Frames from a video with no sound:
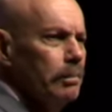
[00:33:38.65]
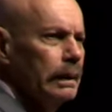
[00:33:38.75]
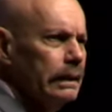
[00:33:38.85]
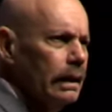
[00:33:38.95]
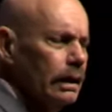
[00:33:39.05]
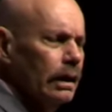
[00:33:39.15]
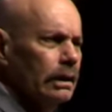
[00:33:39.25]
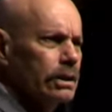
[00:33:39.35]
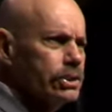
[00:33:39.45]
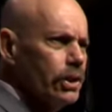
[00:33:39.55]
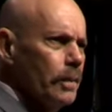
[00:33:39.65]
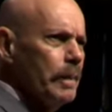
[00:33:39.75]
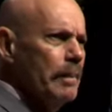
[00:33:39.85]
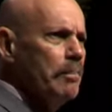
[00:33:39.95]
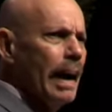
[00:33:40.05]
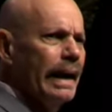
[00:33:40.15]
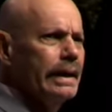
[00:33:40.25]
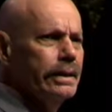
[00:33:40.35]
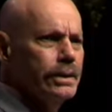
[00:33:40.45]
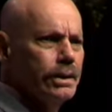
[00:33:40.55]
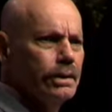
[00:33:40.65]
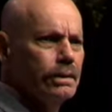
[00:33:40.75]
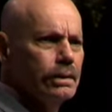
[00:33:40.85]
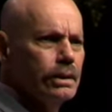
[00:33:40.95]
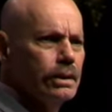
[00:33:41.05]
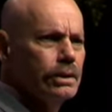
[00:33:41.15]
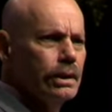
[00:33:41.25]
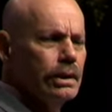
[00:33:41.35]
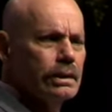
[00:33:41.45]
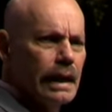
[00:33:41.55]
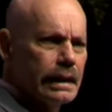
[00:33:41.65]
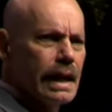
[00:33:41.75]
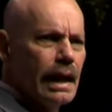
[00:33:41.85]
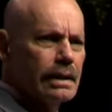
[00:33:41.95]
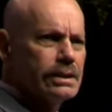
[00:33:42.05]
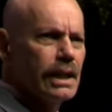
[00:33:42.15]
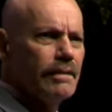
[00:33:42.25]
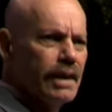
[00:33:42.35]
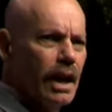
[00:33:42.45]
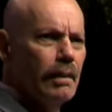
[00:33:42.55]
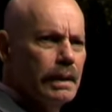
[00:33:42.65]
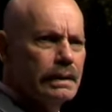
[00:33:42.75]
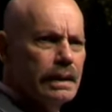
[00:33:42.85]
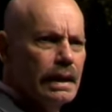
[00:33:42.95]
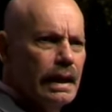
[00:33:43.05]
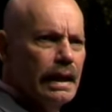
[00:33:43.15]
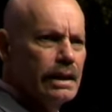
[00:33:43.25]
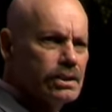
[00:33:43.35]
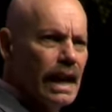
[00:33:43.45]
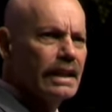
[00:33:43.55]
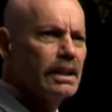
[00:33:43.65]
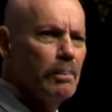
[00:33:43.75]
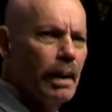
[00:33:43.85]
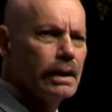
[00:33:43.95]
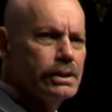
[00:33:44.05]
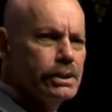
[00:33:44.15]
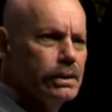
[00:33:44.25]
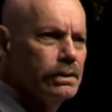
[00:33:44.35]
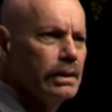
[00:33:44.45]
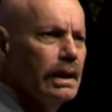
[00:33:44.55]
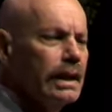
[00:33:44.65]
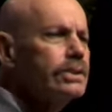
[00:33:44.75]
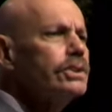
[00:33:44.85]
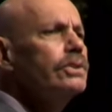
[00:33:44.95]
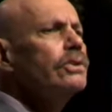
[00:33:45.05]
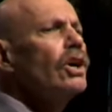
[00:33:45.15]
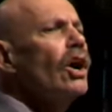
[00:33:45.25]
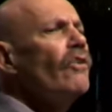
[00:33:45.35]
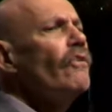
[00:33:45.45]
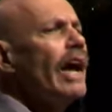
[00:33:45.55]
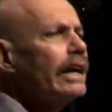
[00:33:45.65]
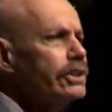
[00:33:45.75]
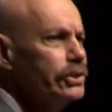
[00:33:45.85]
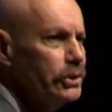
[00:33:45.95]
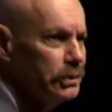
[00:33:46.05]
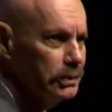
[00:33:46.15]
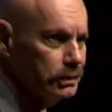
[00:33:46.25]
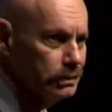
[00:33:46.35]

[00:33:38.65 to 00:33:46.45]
But the serpent biting you, that kind of stuff coming is not to punish you, it's to correct you,